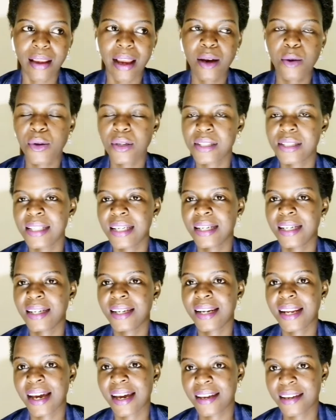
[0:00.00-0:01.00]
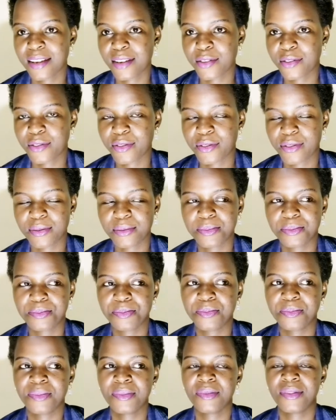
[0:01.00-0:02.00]
I was staying in Naif,
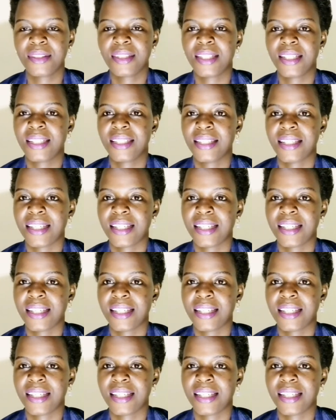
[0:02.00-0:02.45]
in